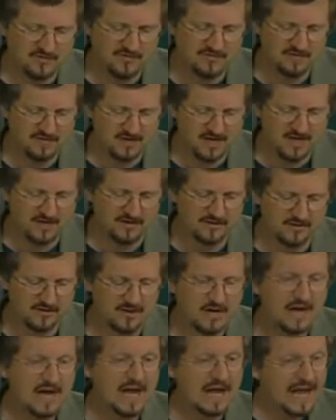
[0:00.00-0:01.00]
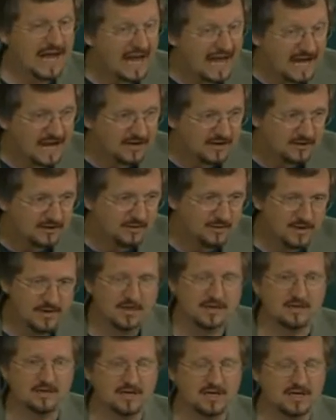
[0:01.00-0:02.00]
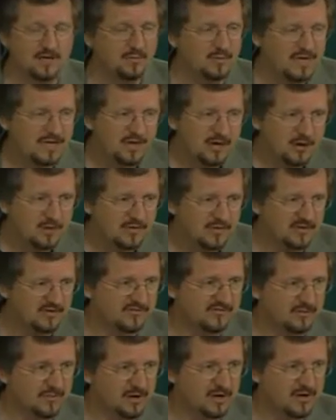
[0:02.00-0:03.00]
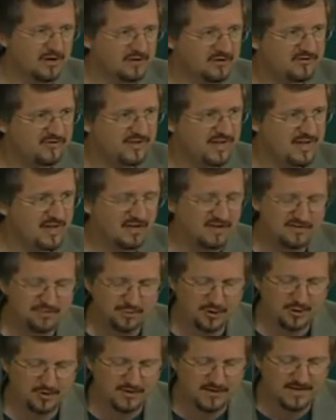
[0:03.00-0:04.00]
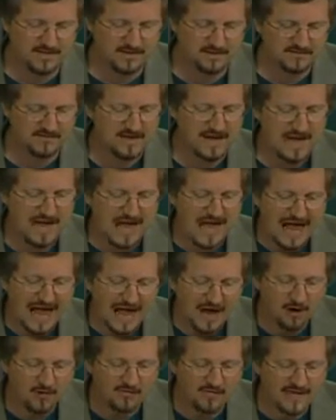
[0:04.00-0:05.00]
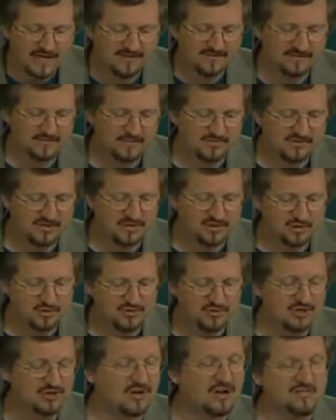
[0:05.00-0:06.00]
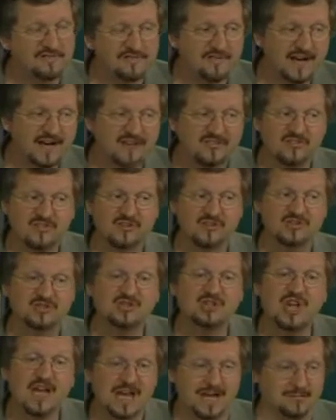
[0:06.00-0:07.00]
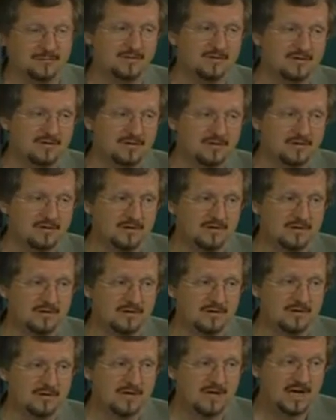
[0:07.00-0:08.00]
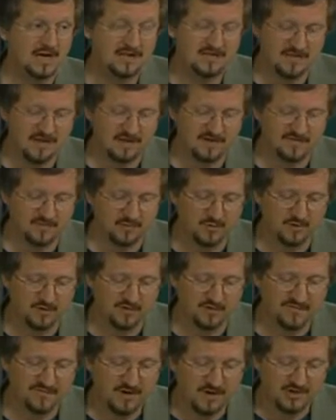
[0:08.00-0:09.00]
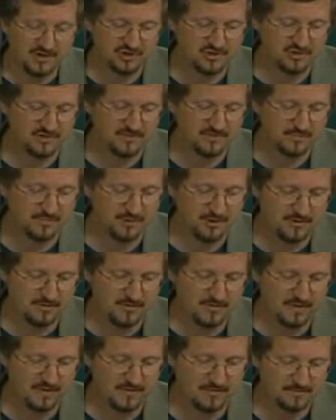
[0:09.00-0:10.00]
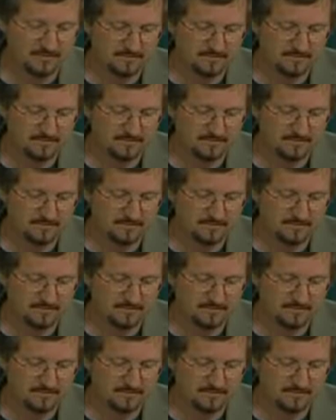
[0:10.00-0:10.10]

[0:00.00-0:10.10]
for the other, and critically, and we know this from our understanding of proteins, how that substitution affects the shape and therefore the function of the protein.